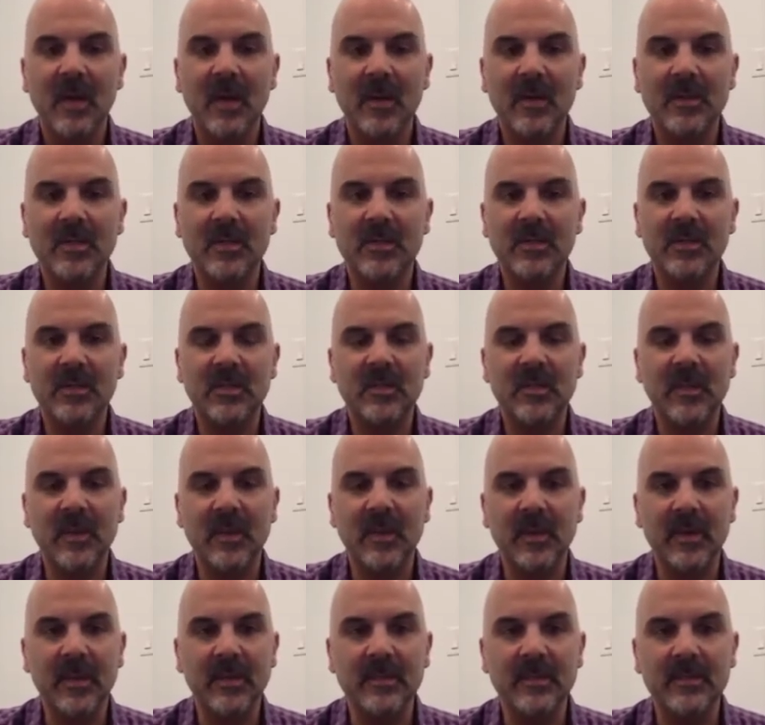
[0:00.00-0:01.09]
um, it's just
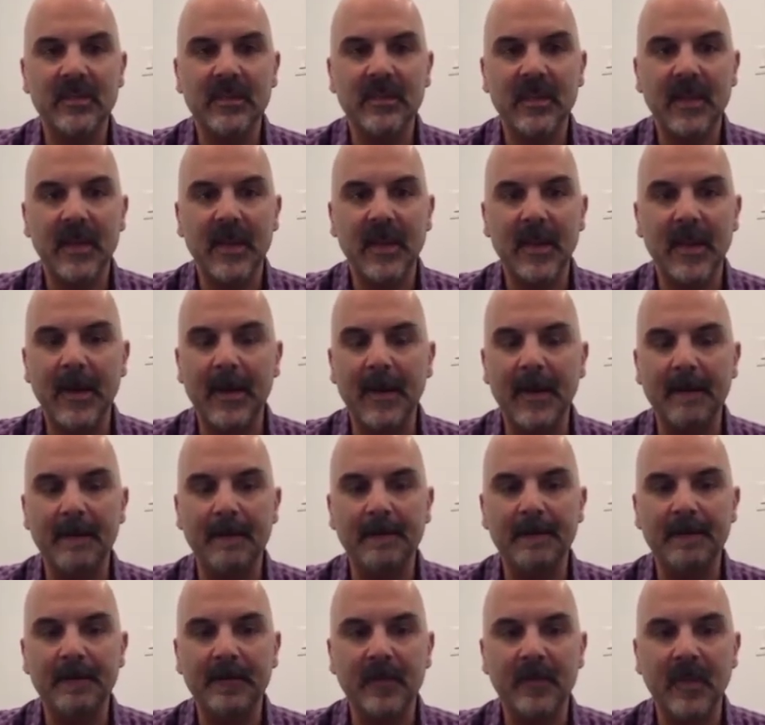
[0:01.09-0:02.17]
experience
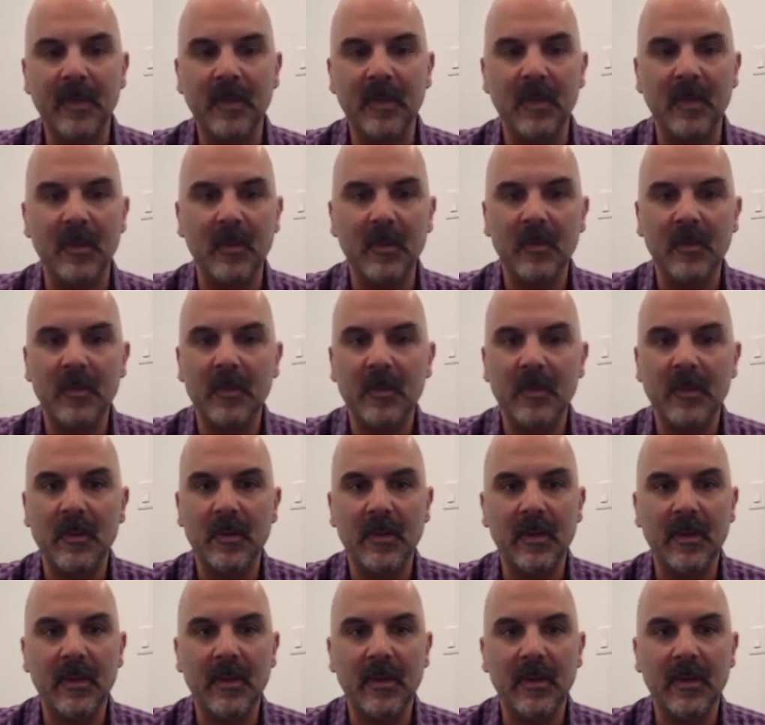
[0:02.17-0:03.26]
um, you know
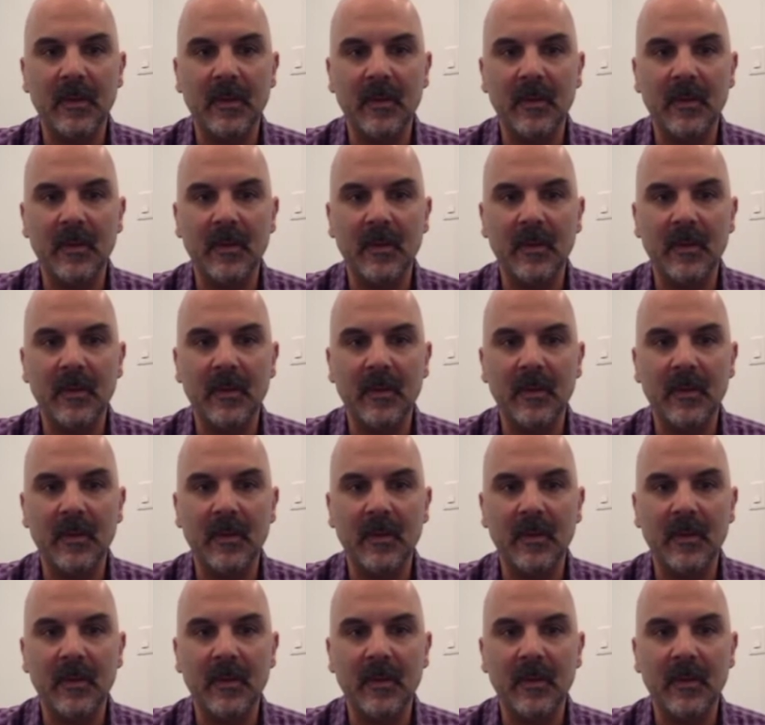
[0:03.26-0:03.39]
uh,